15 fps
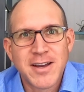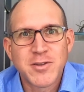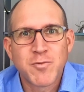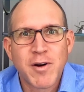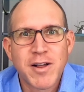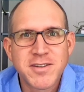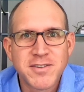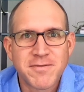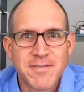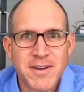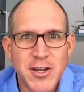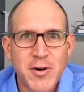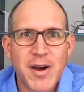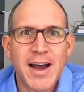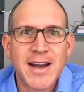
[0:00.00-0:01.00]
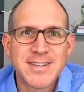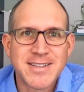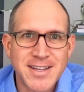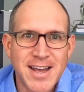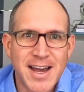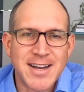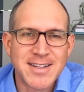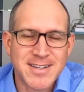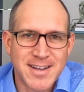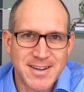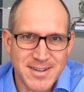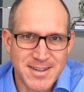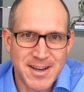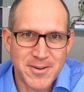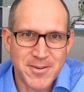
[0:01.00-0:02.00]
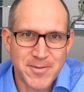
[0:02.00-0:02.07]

as well as a video I did on Tenant.